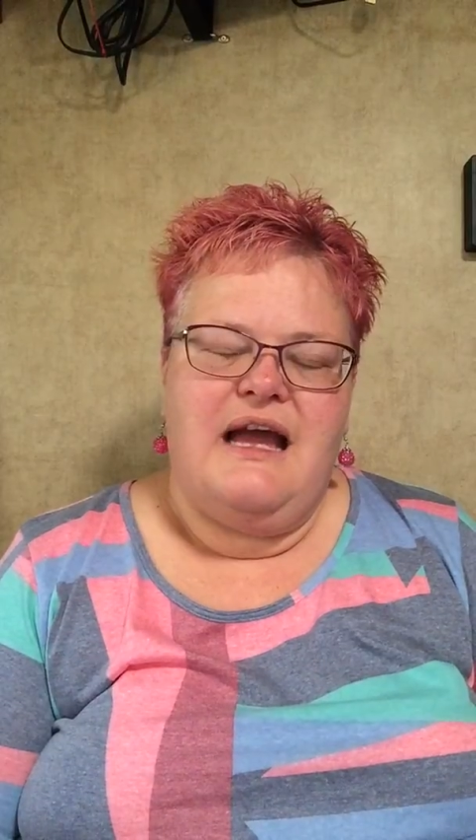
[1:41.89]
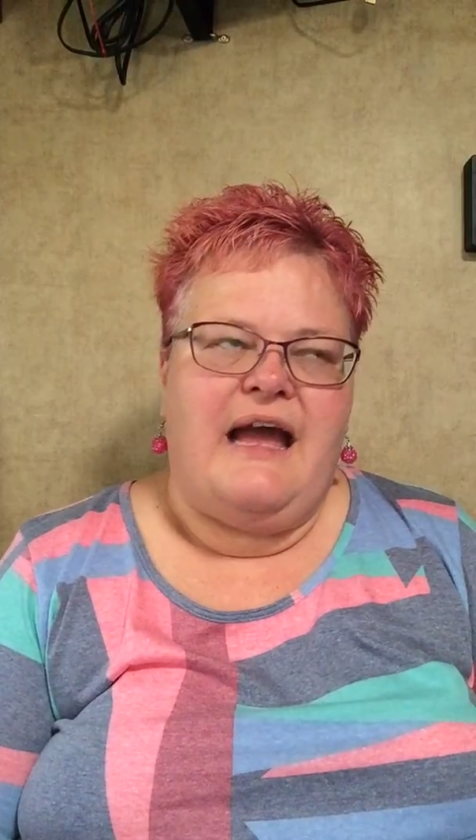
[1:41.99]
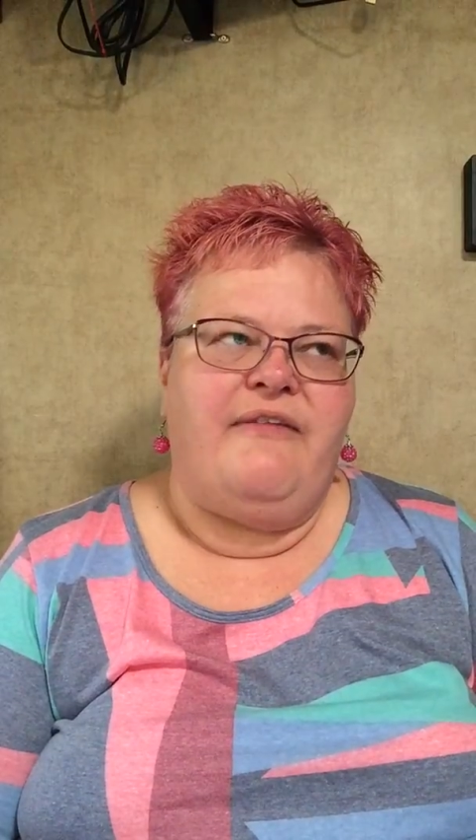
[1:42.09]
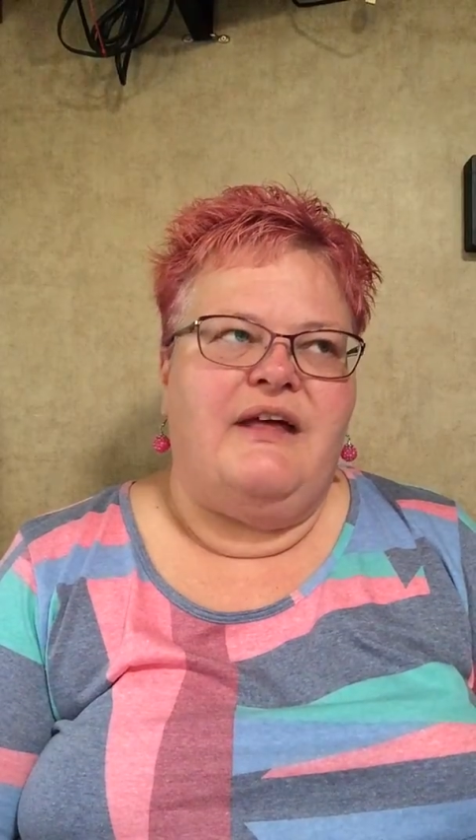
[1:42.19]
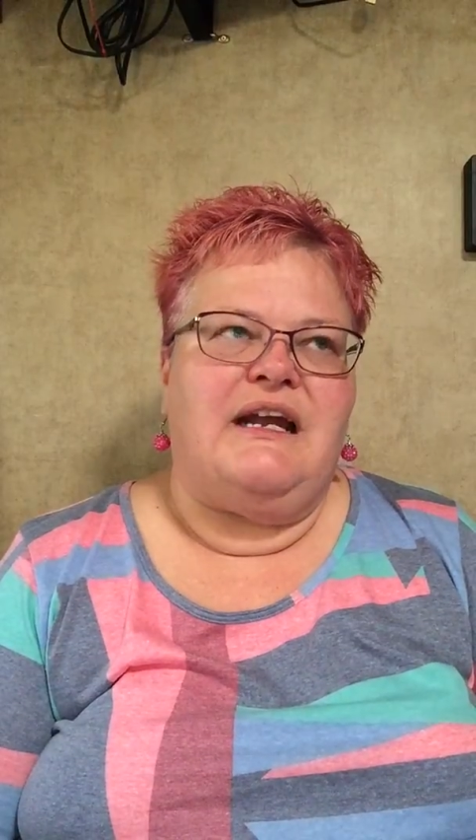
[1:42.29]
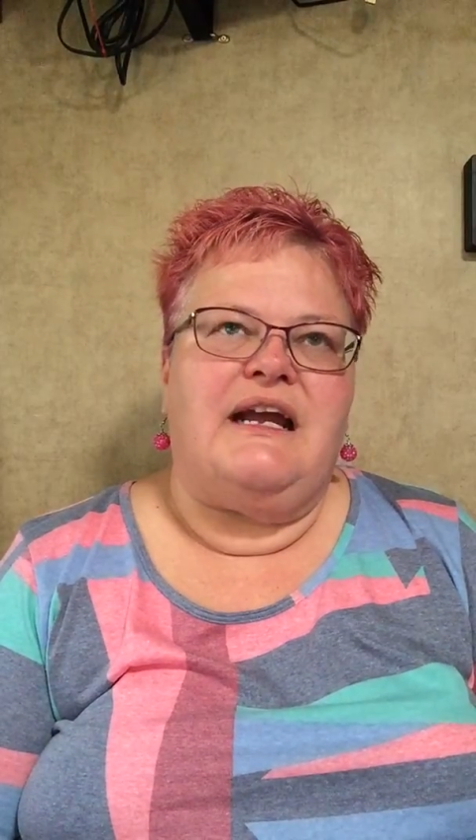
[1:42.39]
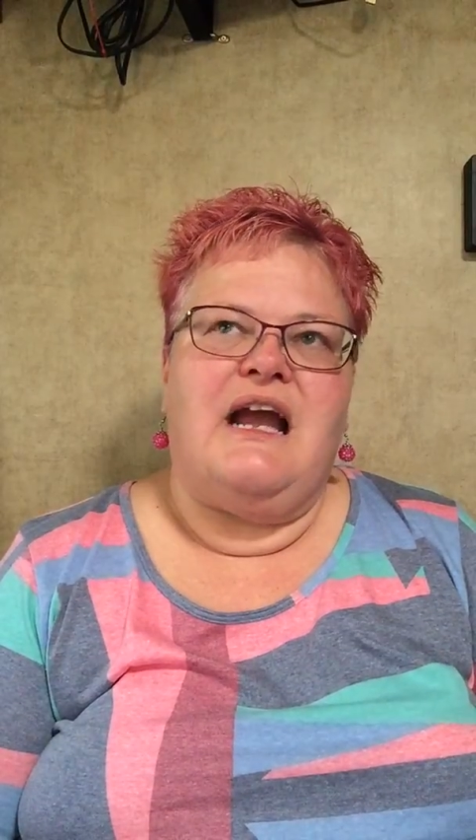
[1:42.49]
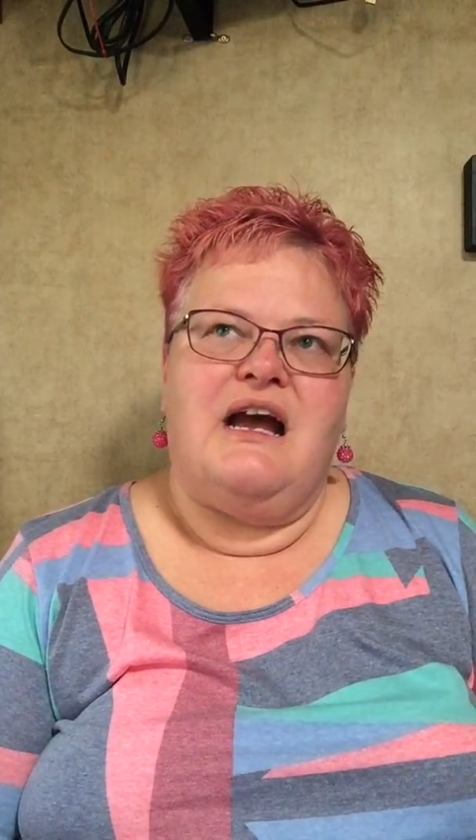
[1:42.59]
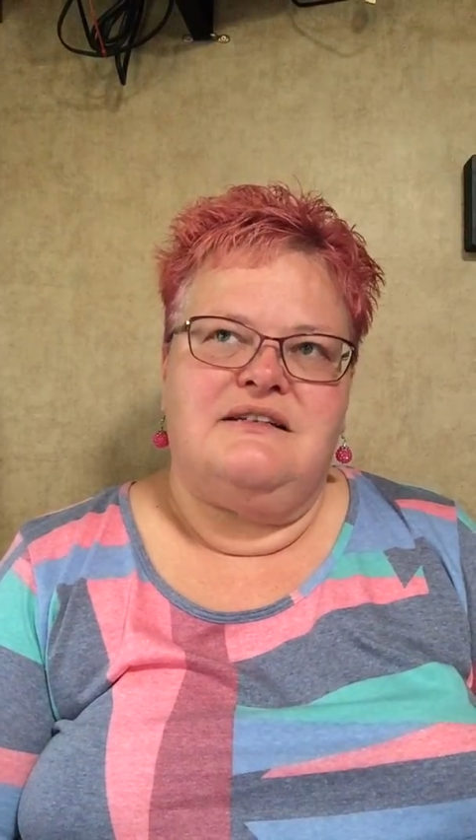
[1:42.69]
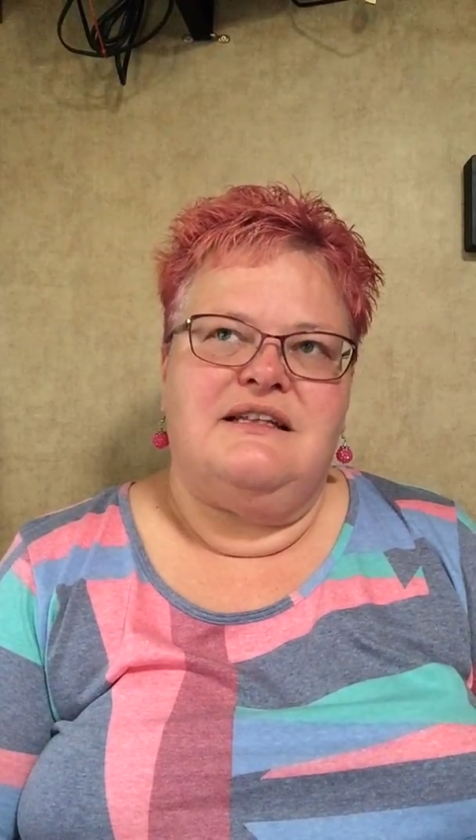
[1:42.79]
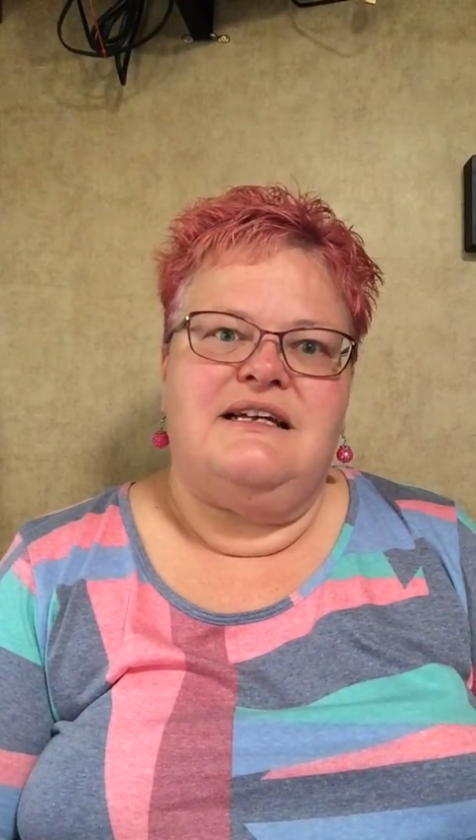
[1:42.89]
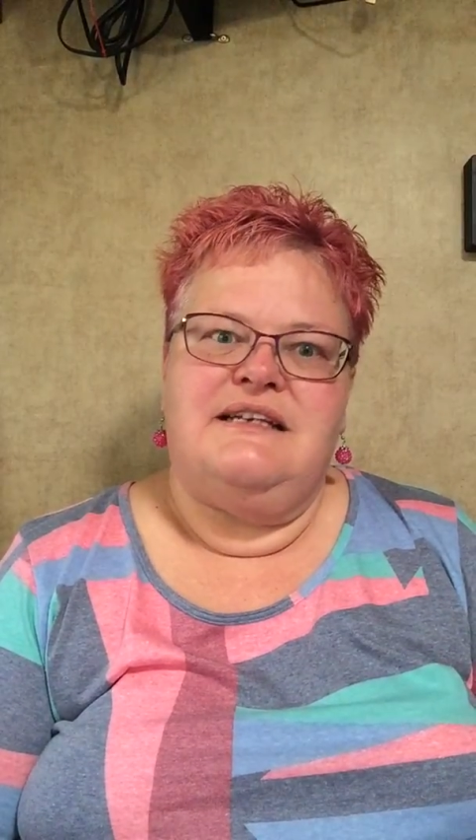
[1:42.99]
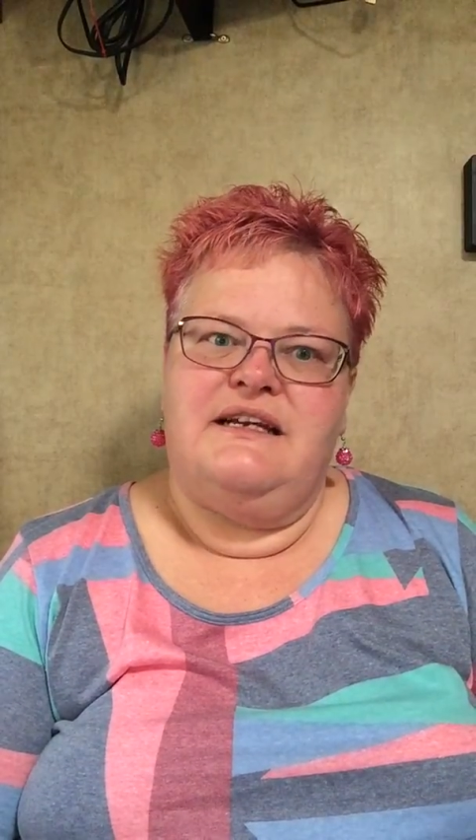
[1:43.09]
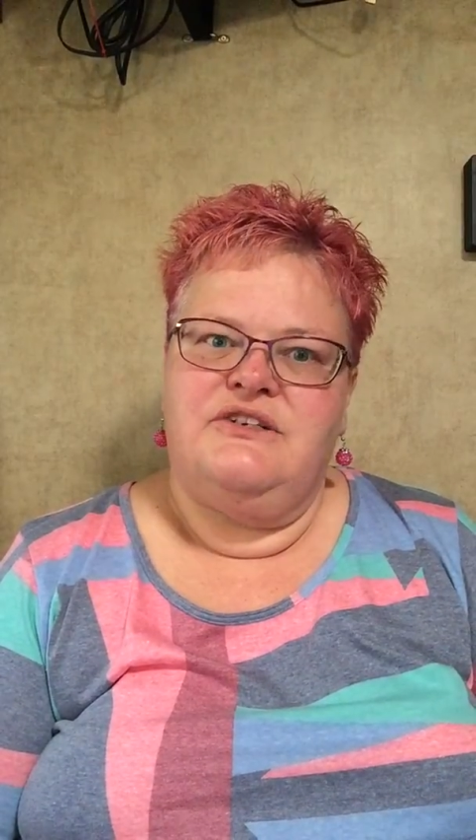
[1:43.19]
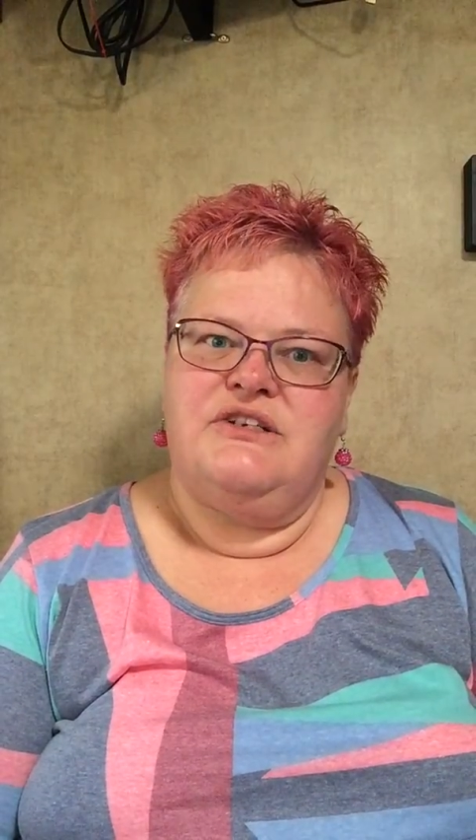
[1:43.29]
And then I got to that
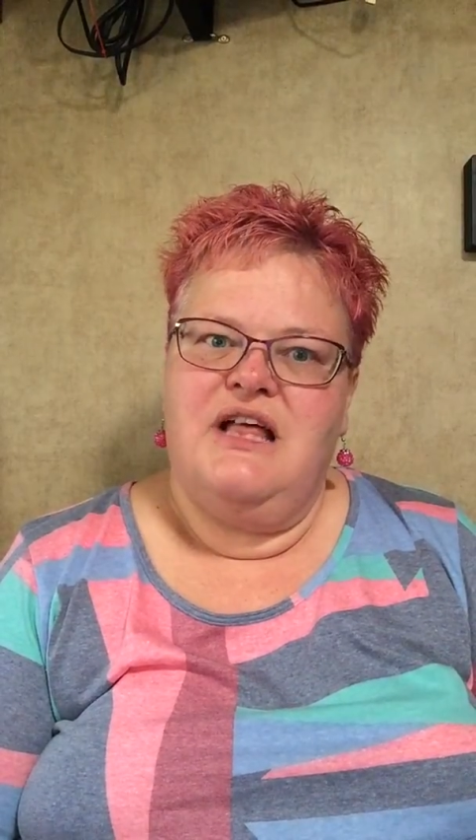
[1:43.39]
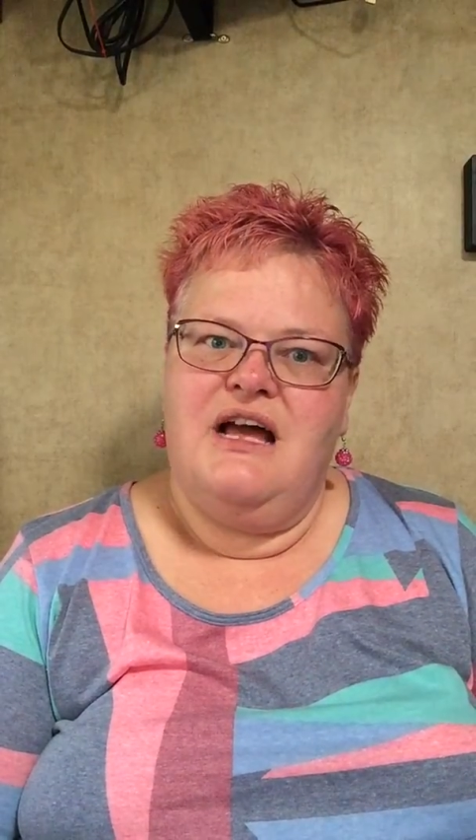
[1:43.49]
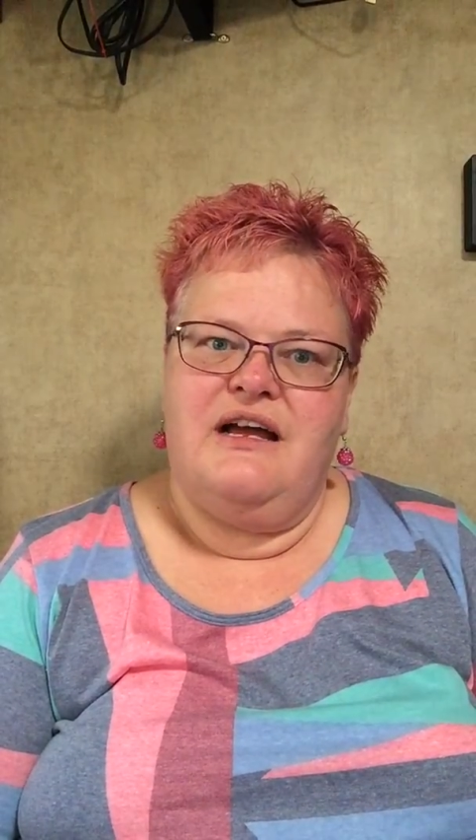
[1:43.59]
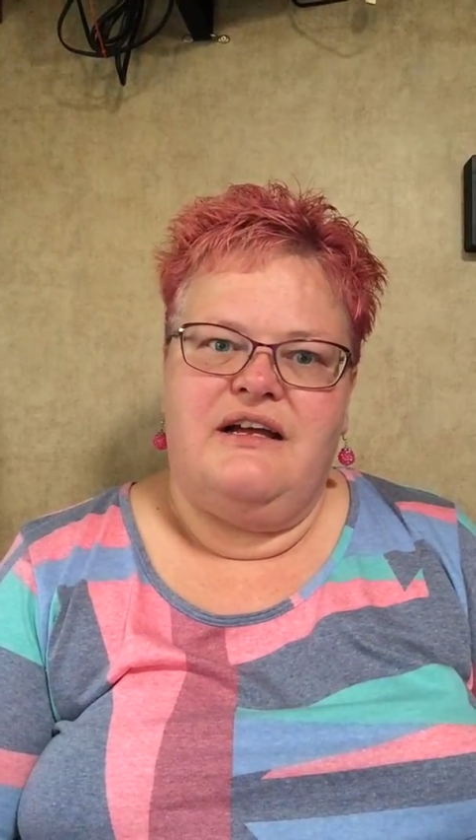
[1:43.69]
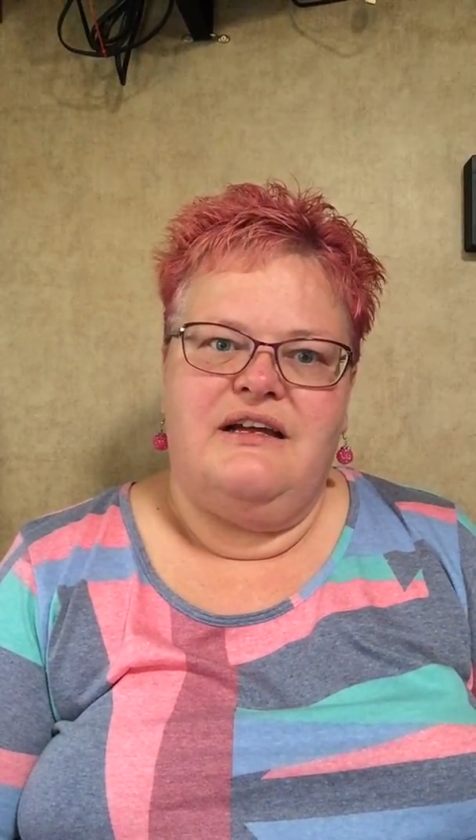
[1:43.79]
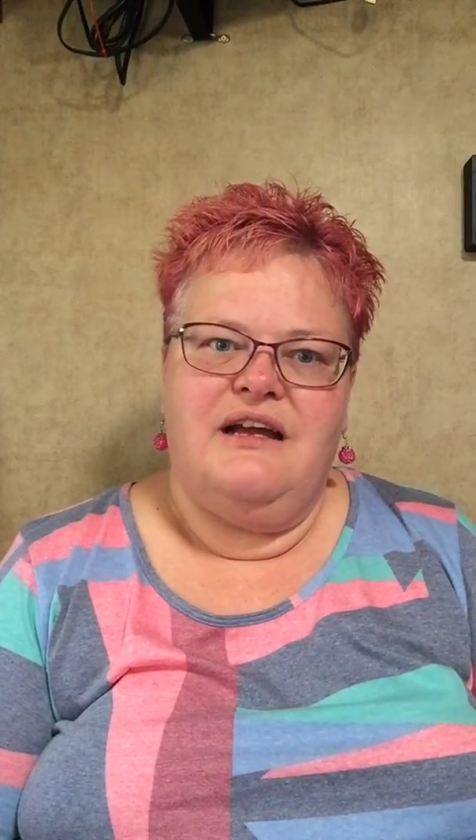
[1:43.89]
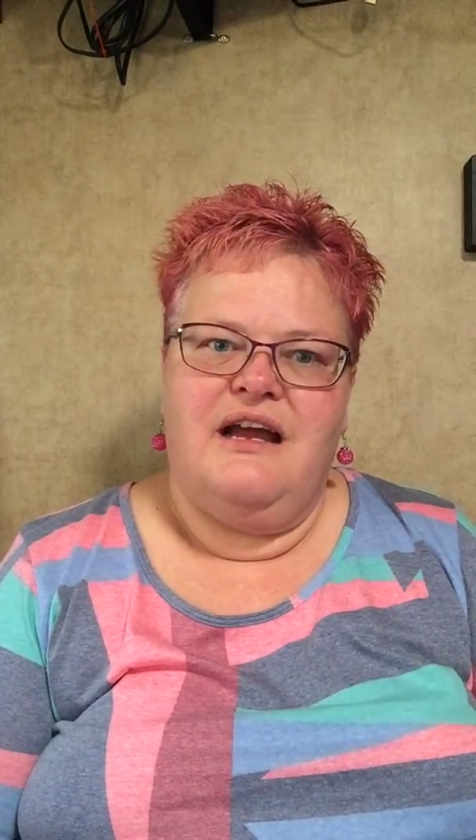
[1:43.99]
day in July,